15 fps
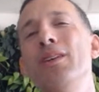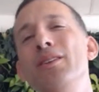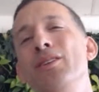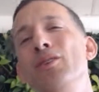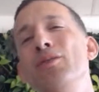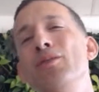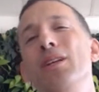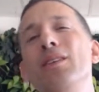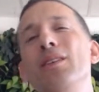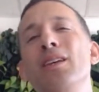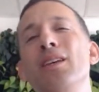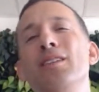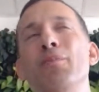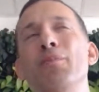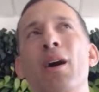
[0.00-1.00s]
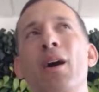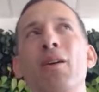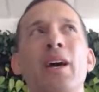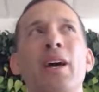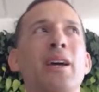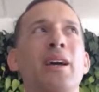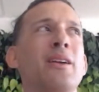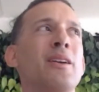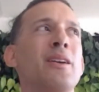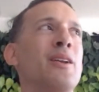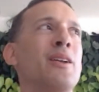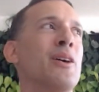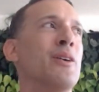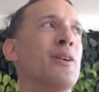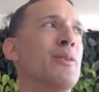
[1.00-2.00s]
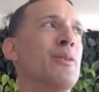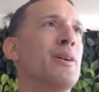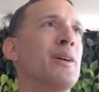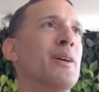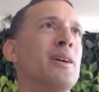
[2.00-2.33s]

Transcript: the unique things about like you know.